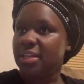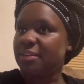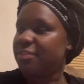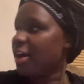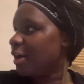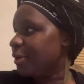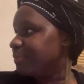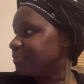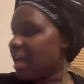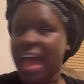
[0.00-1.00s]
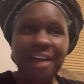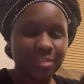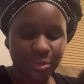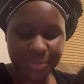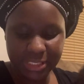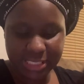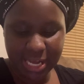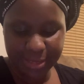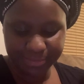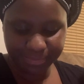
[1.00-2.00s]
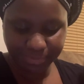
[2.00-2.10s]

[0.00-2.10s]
if I have a little bit of time